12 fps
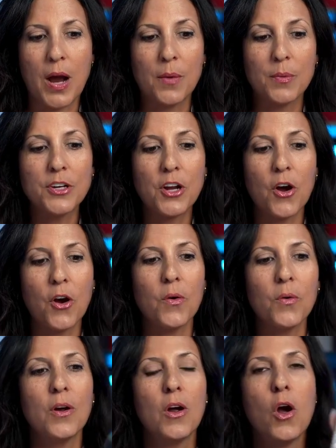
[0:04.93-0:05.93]
I would
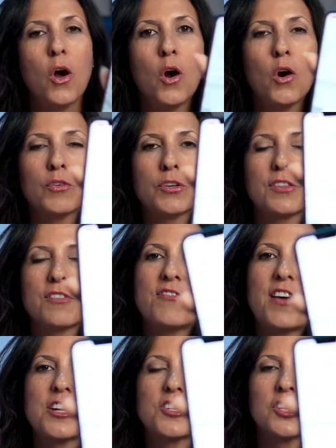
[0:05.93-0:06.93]
go over to the
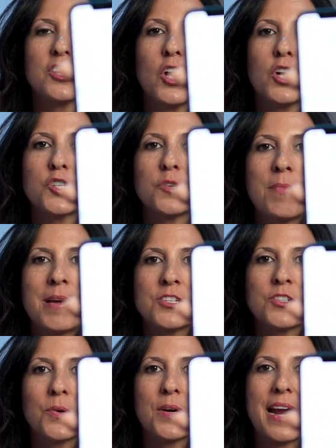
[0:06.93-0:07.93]
Fashion Launch
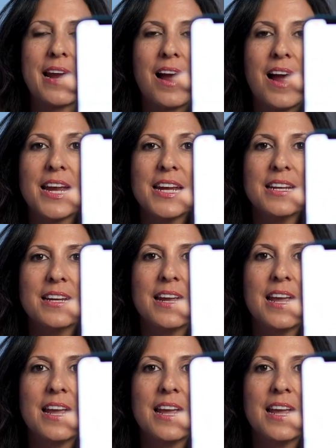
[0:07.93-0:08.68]
Mentor AI